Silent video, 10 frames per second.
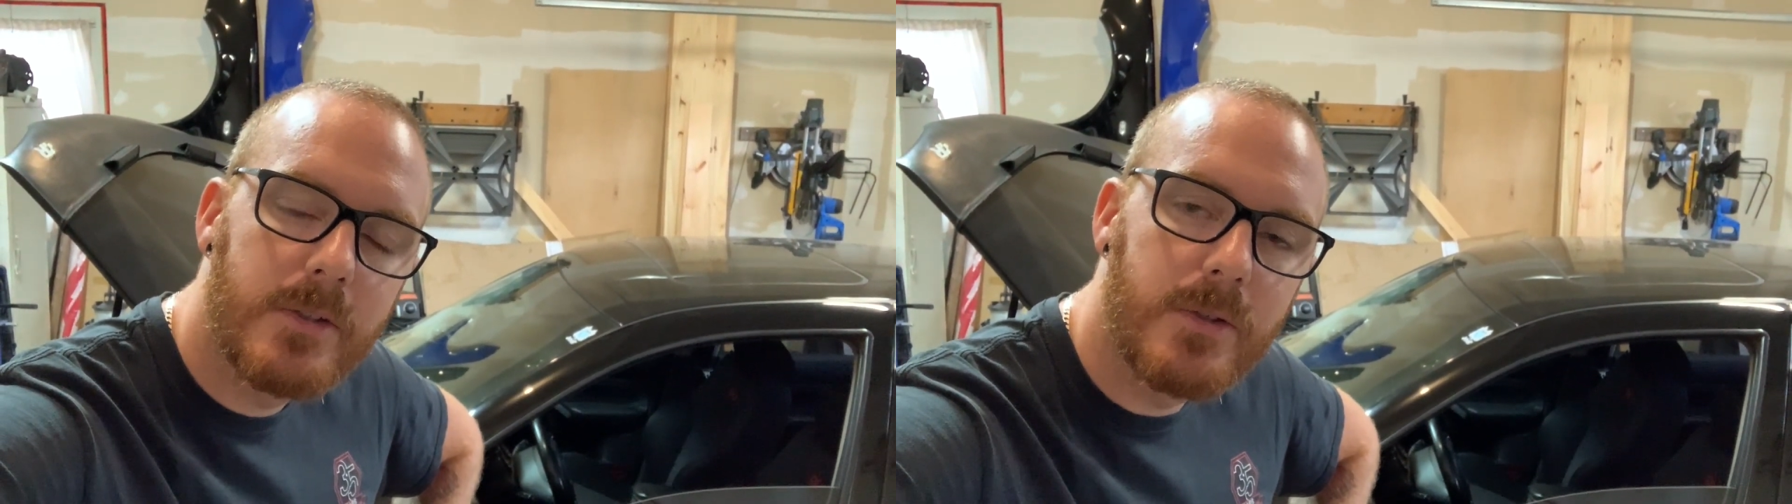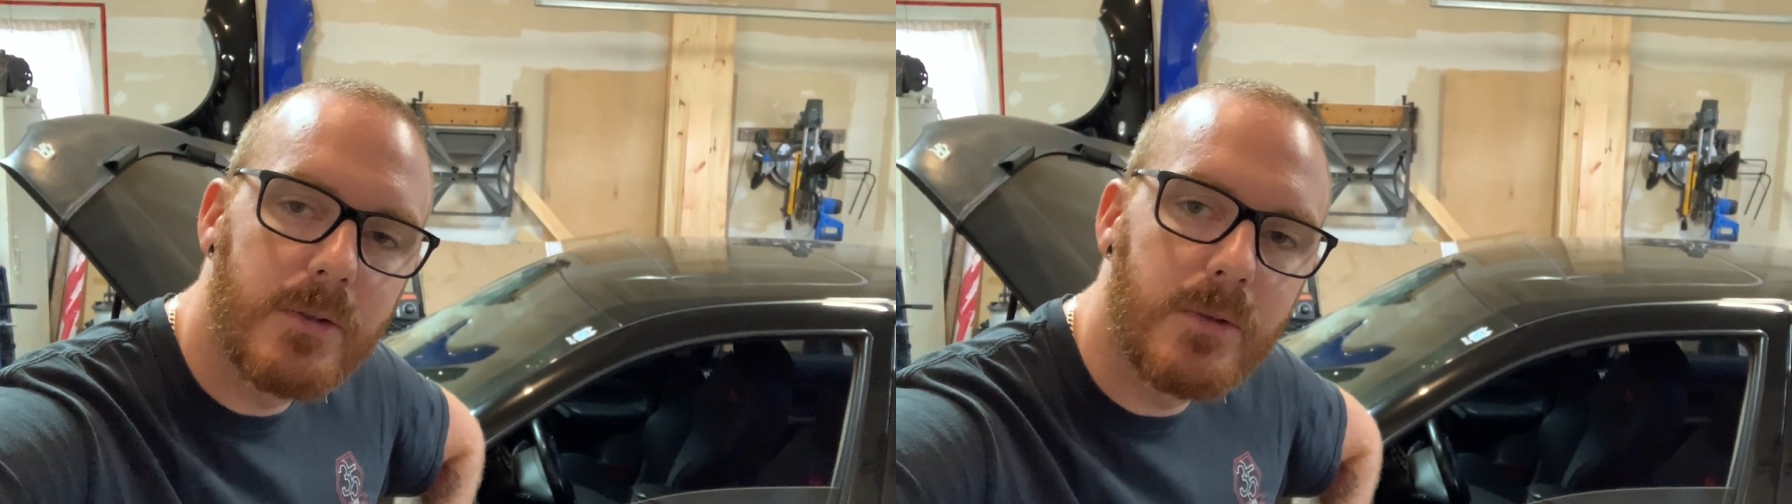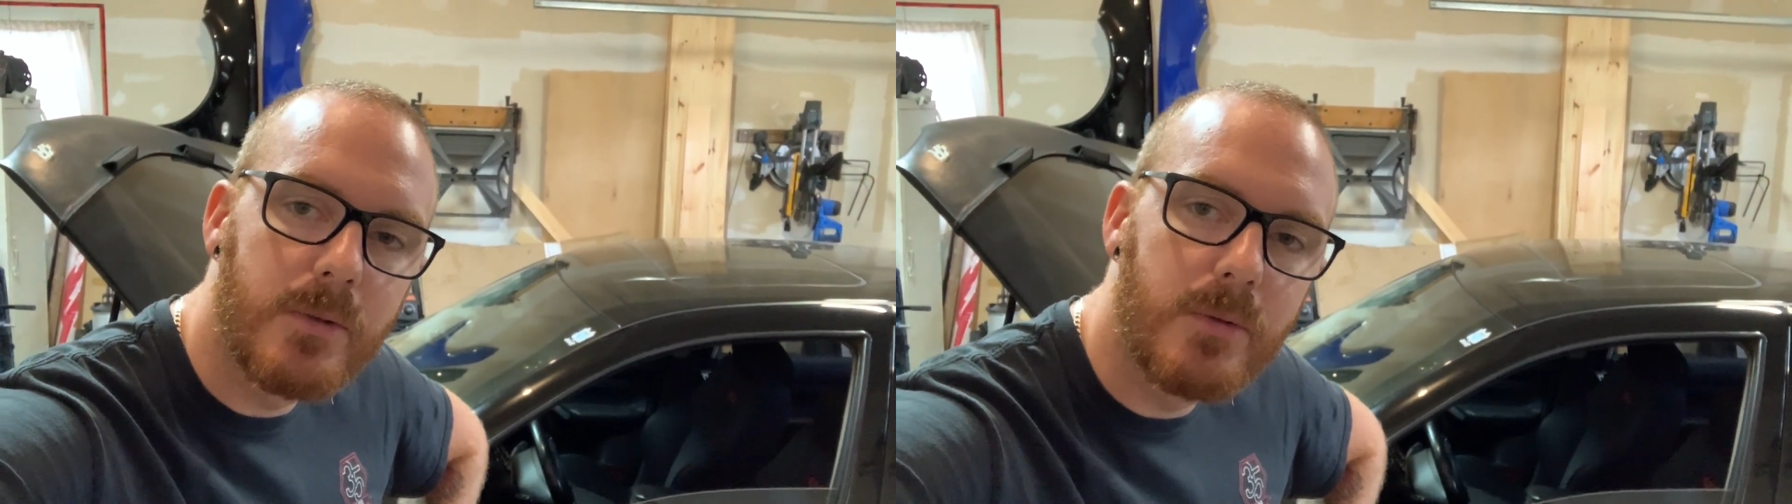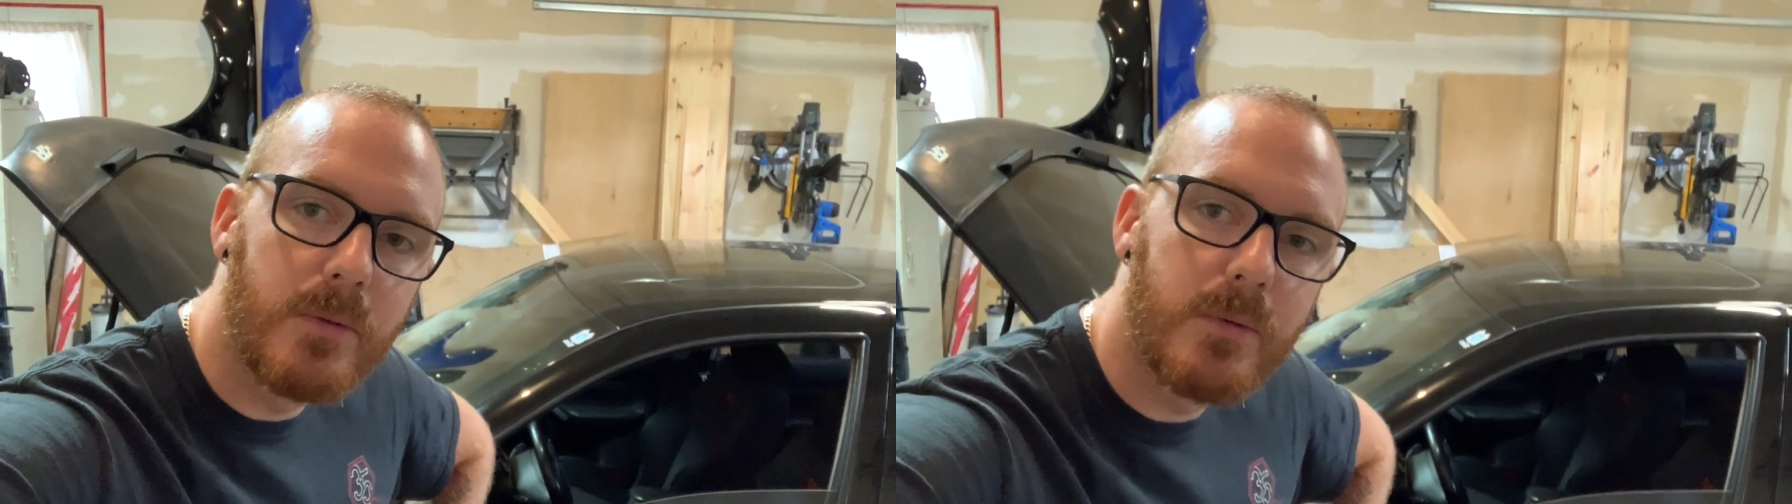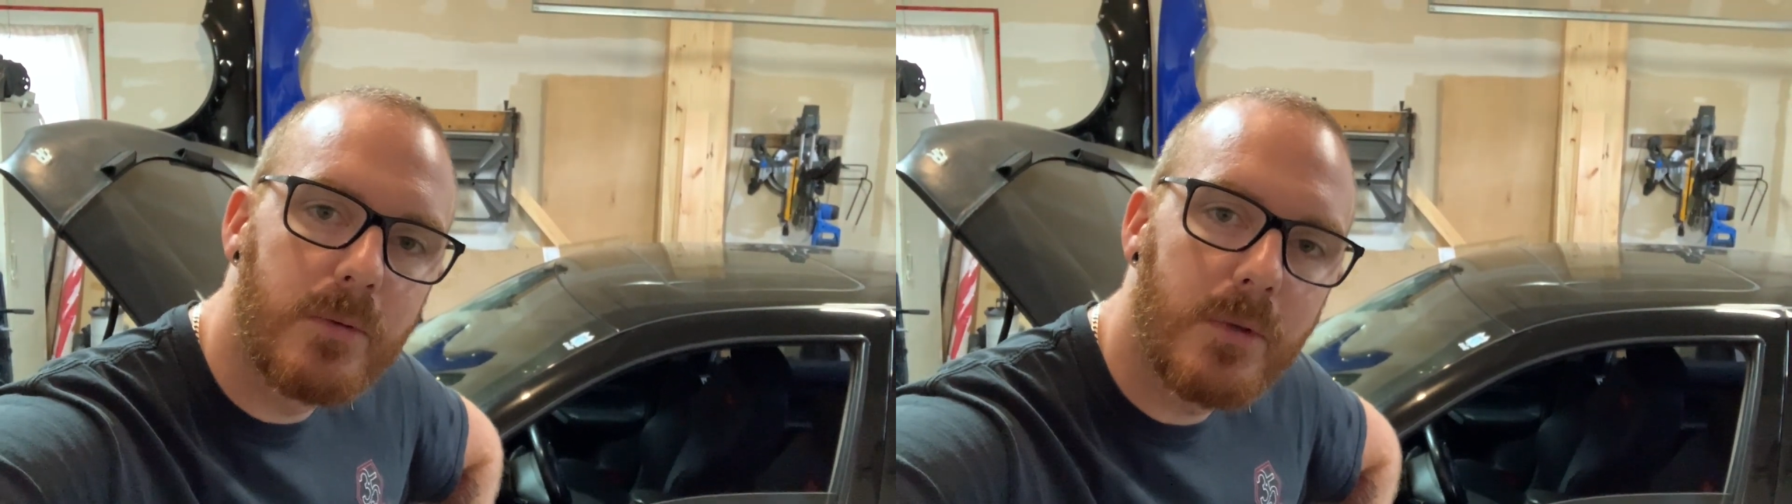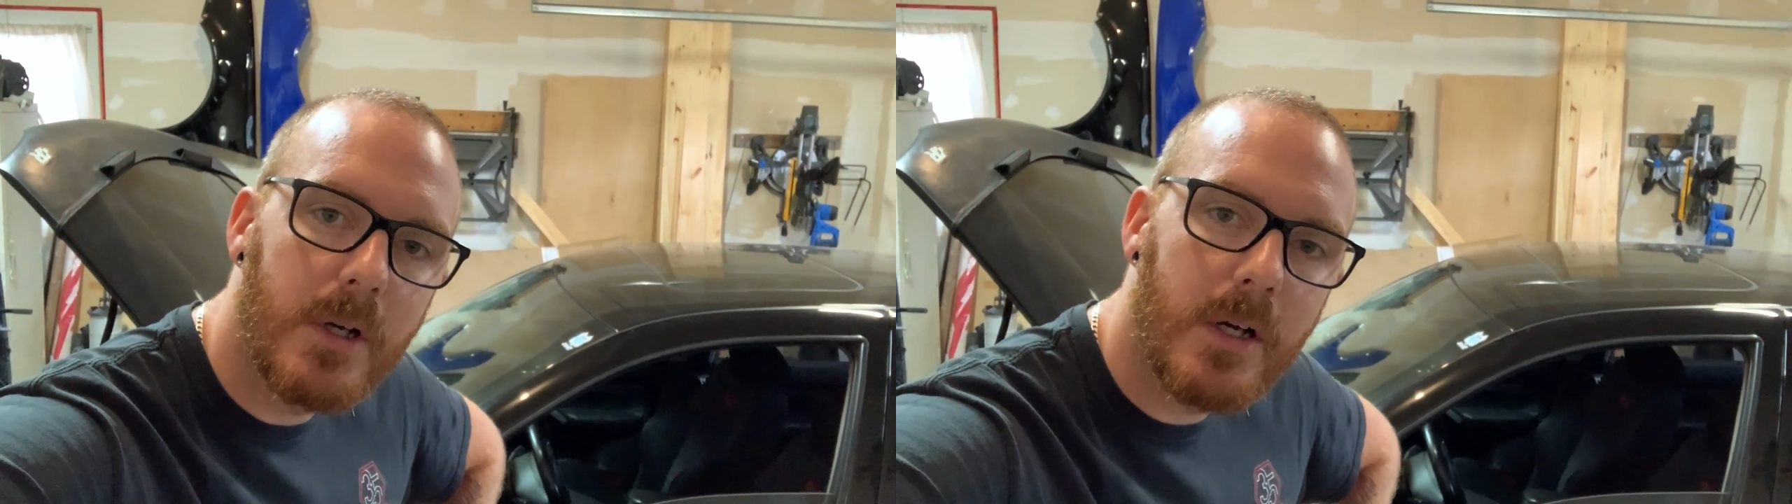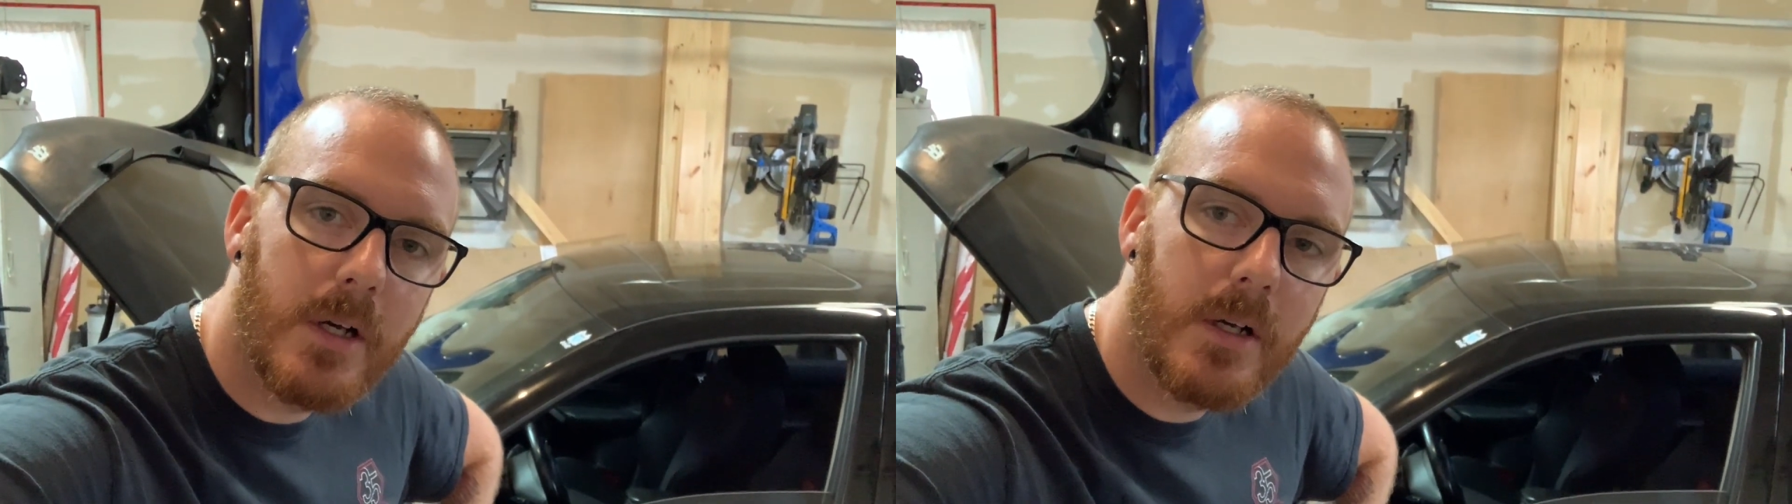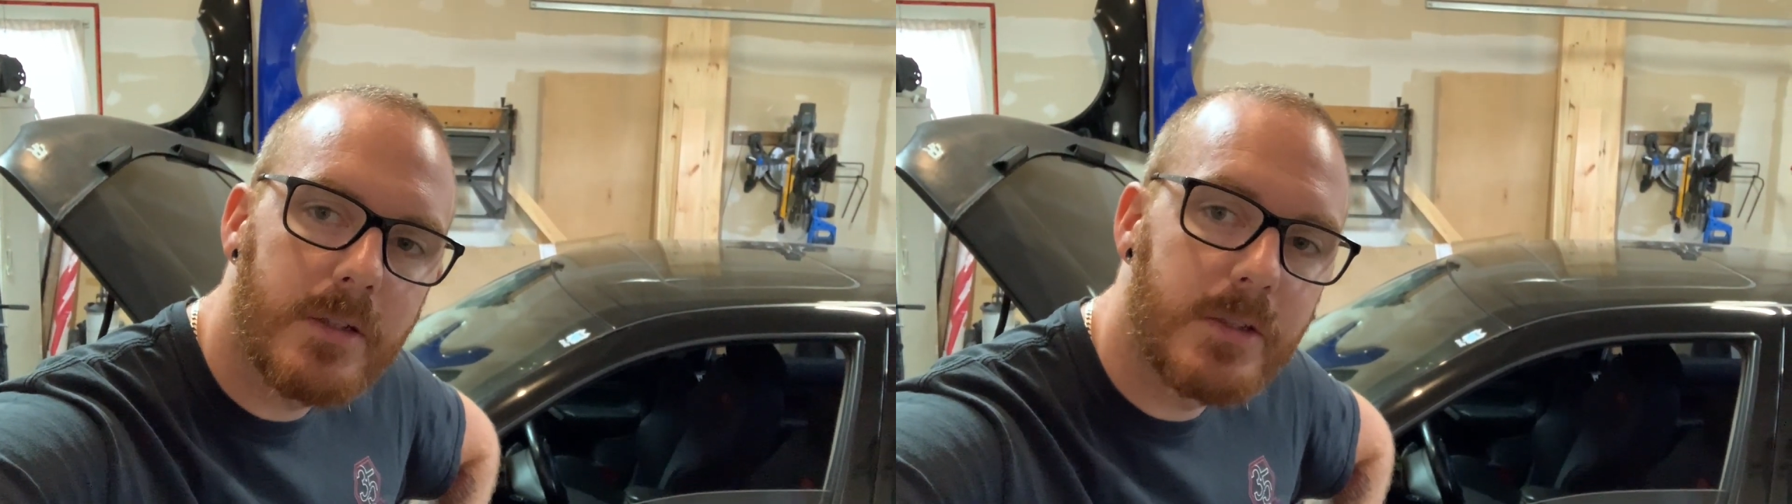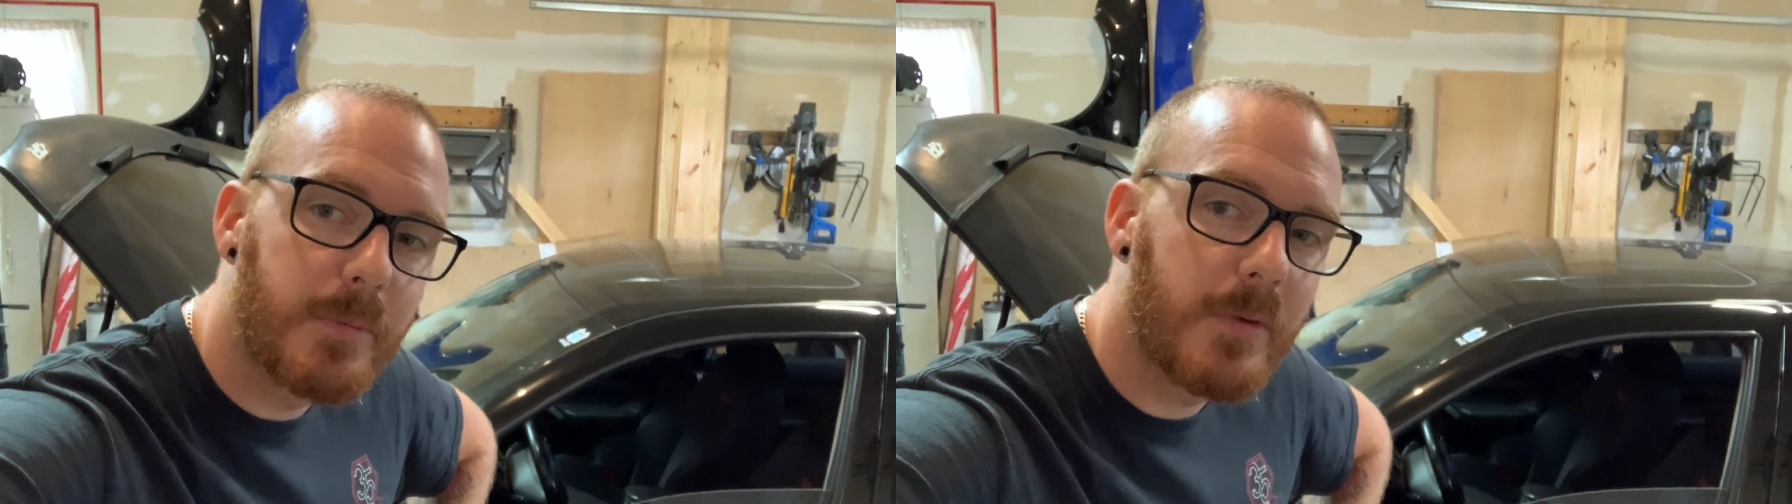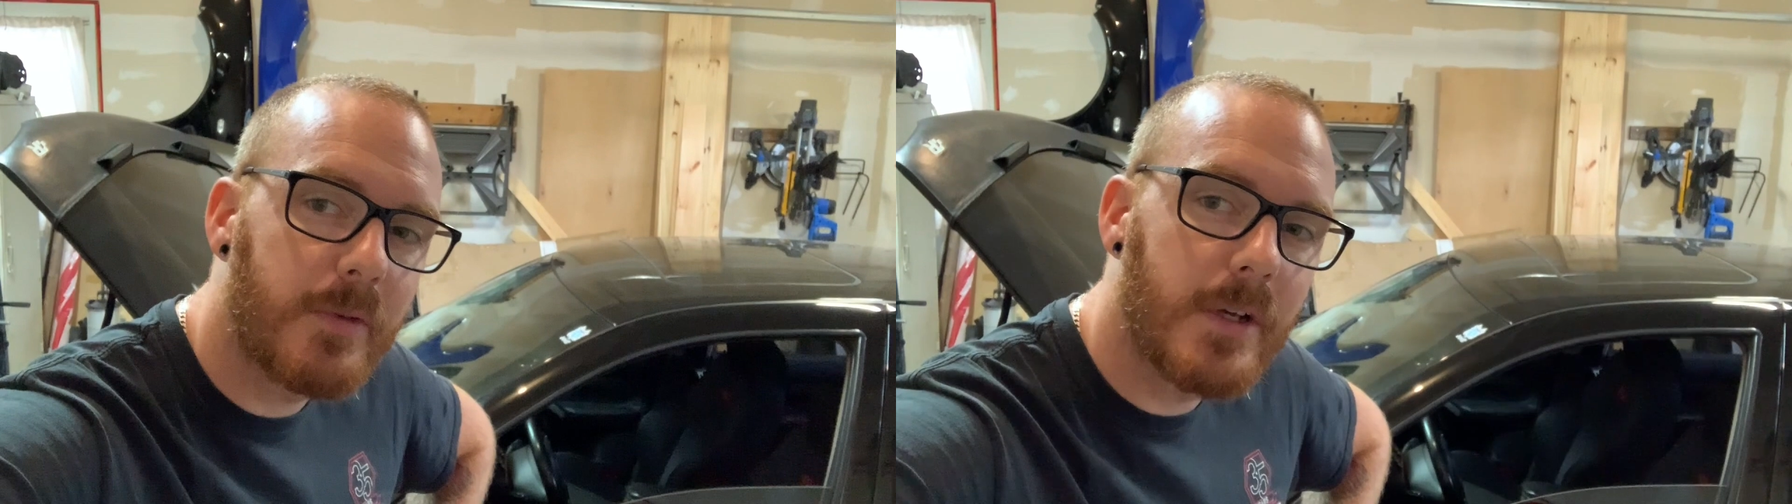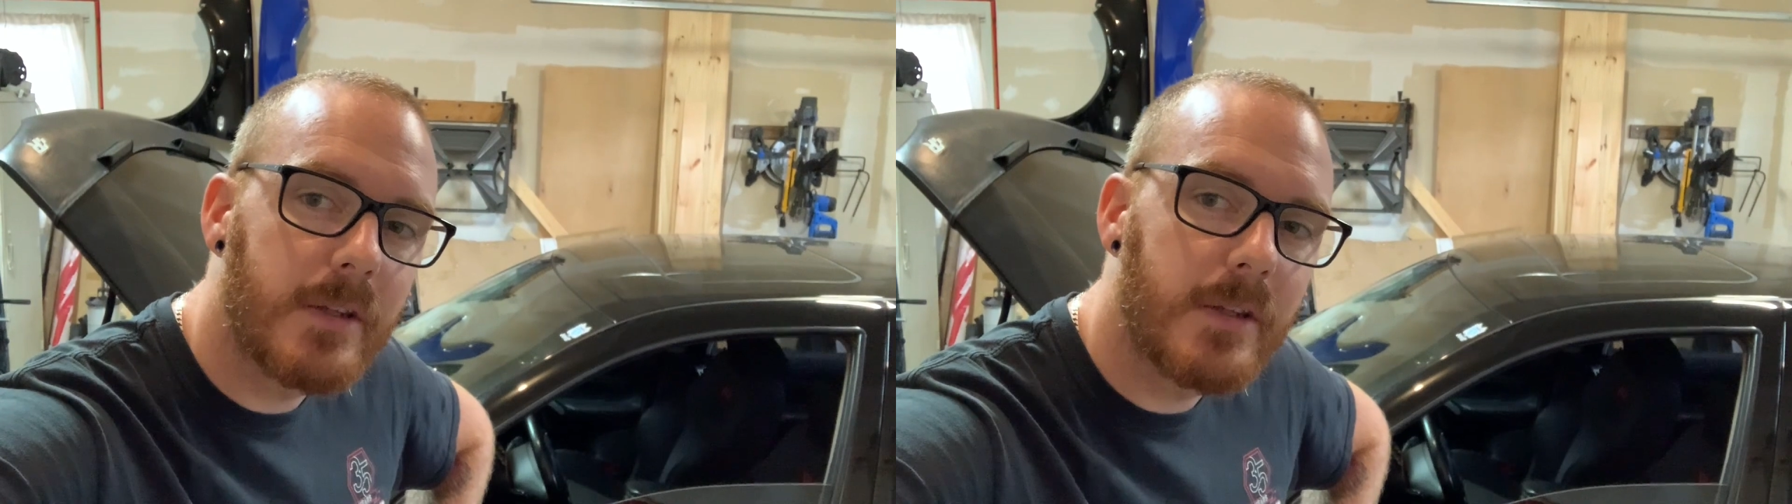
to simplify